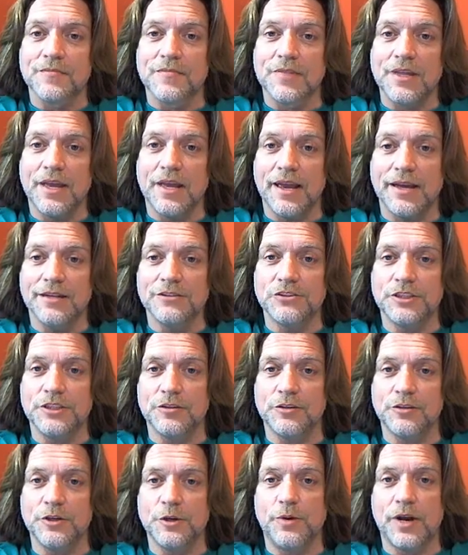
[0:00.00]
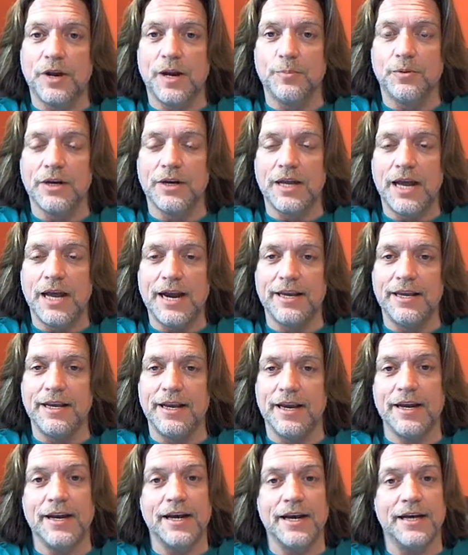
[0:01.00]
and still no proper lighting
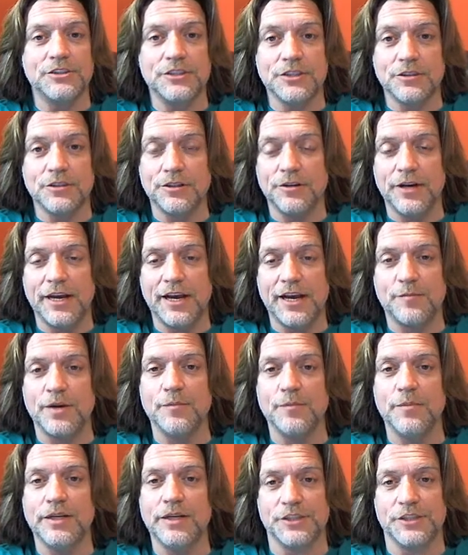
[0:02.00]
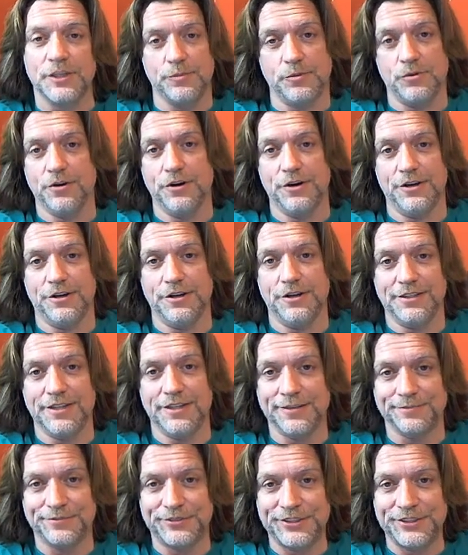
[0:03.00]
and I still don't have my mixing board hooked
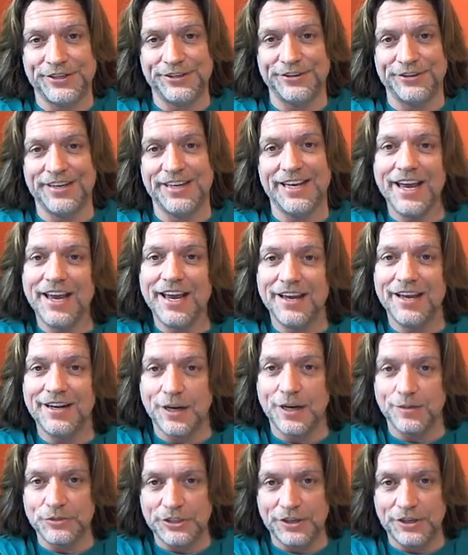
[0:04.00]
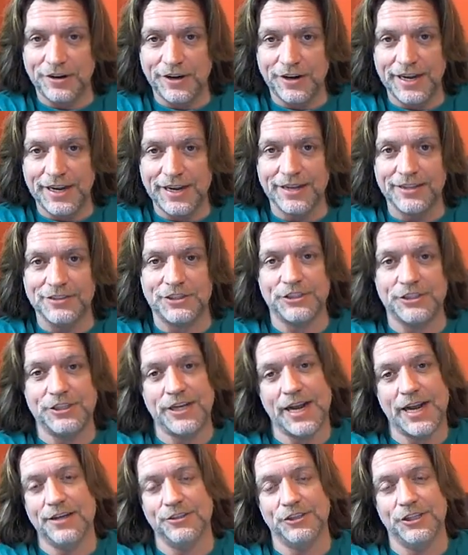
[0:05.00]
up. So again, I'm sorry, it's a
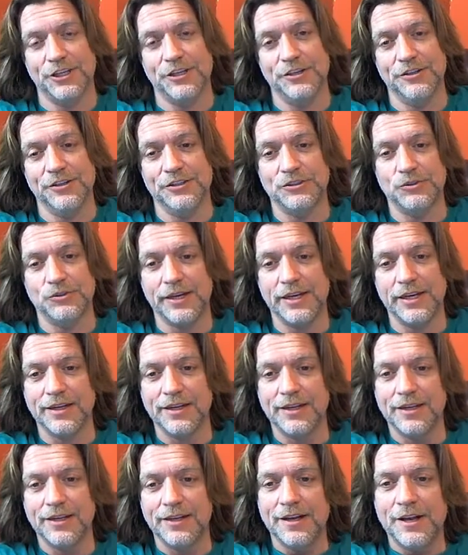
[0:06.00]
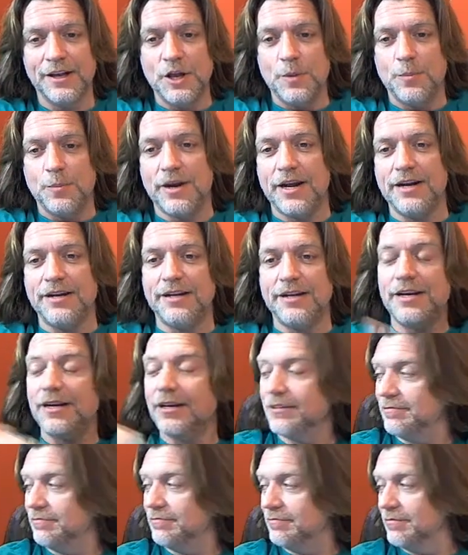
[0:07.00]
chat show this week. But I
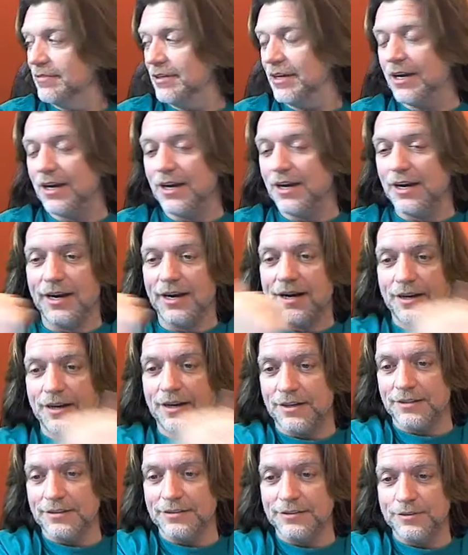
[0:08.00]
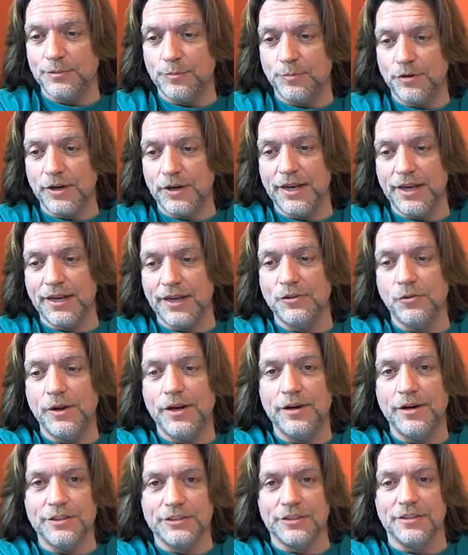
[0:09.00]
did uh, bring in the
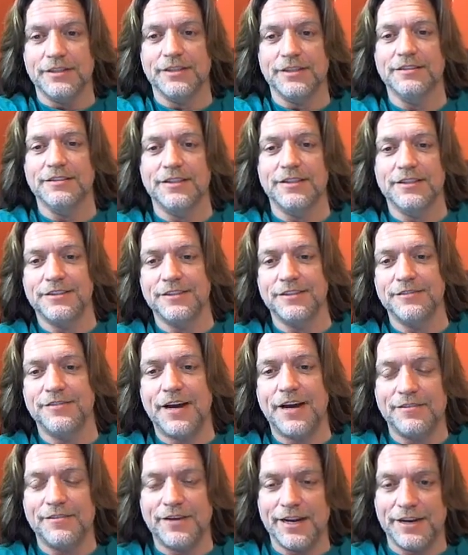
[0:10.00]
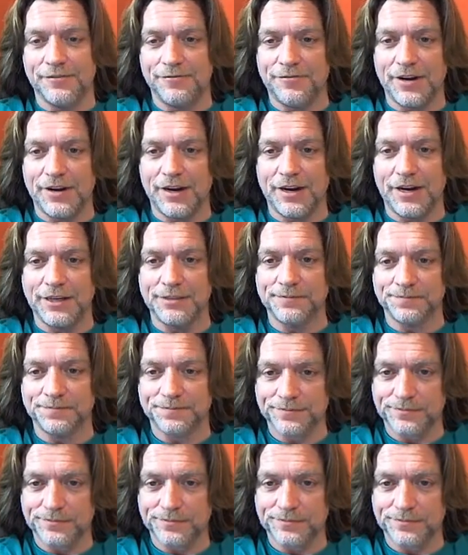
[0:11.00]
weirdest looking 65 I could find